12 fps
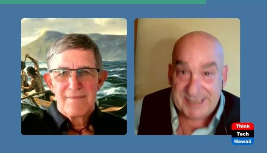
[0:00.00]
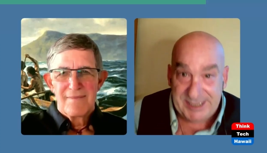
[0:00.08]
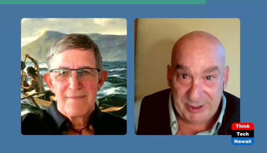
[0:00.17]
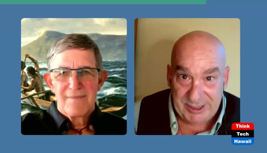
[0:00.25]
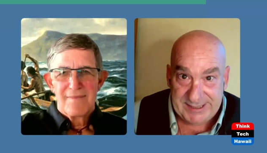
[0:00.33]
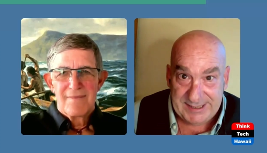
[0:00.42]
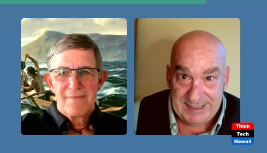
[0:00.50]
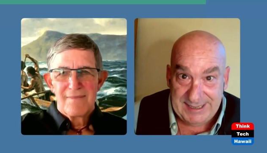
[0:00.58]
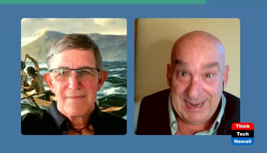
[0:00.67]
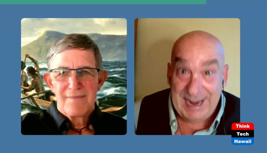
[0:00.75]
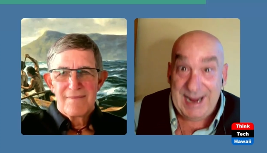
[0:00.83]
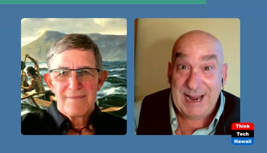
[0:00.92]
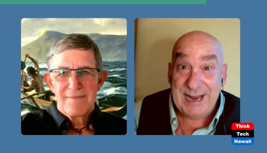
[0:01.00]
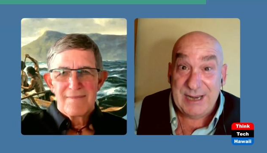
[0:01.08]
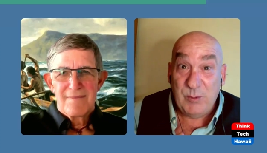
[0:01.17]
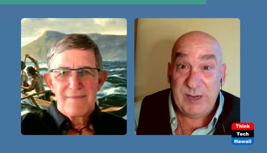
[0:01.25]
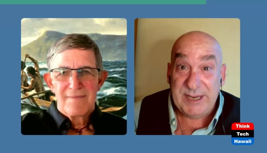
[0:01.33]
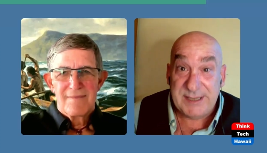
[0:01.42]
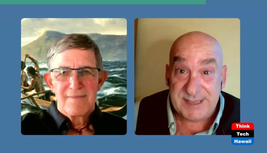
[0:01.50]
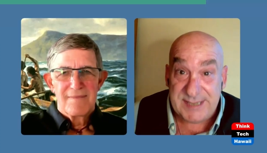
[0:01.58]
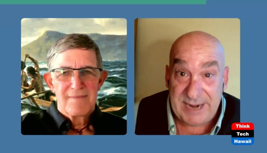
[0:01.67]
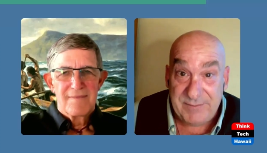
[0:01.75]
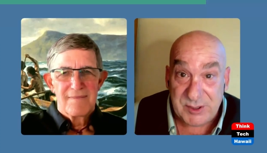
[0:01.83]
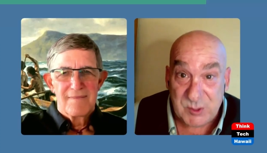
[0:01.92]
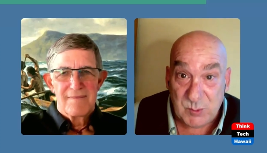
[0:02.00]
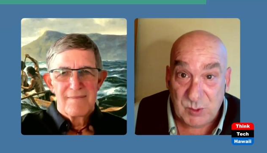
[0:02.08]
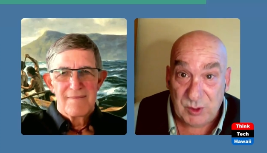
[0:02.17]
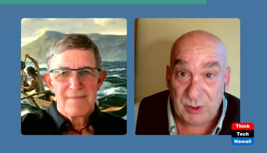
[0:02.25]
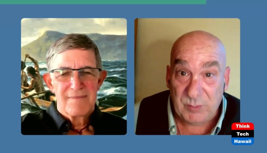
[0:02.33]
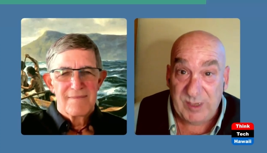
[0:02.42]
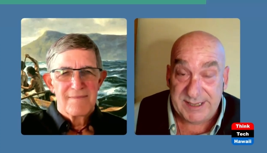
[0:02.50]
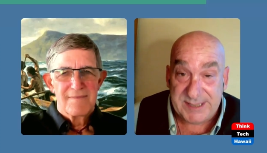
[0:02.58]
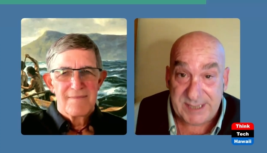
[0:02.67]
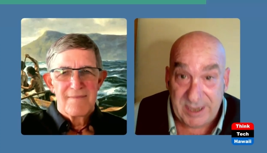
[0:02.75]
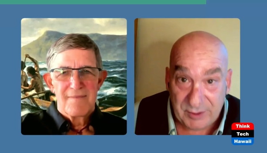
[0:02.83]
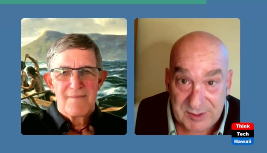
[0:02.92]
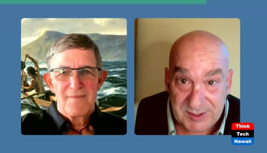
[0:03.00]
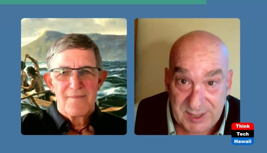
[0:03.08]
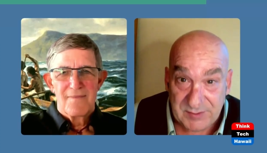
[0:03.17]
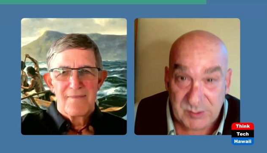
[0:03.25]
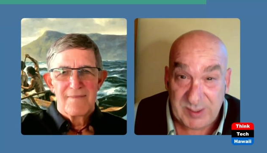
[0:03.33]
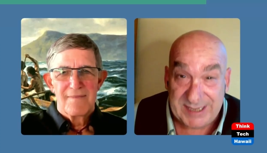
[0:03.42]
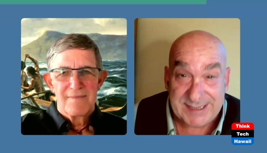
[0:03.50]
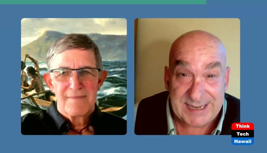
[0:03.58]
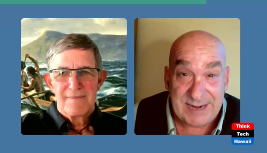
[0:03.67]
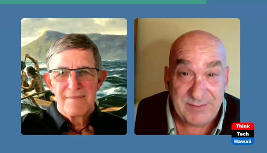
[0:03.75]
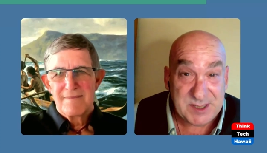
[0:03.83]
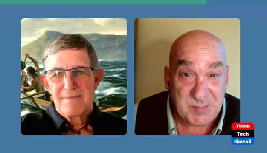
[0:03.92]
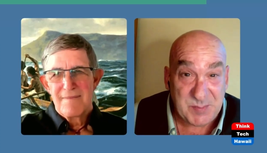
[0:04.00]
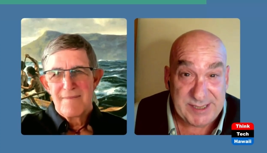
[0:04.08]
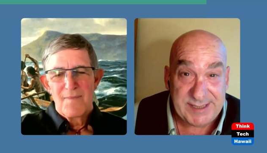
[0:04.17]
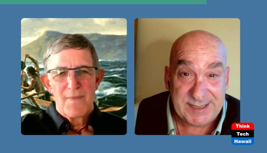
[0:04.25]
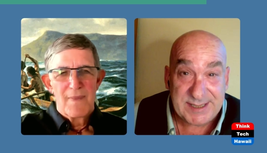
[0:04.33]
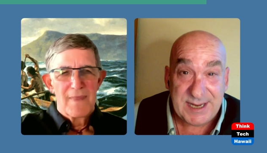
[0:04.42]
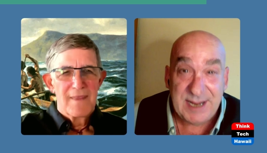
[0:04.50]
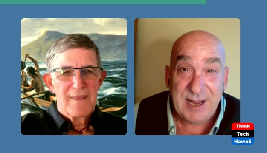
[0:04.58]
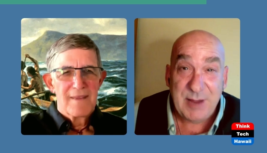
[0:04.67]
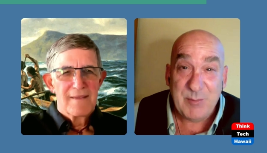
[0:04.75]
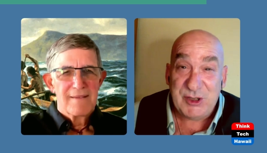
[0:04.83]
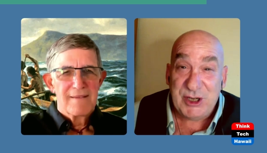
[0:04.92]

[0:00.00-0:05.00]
Speaker 1: serious. And we can save this world. We can save ourselves. We can save the species. But you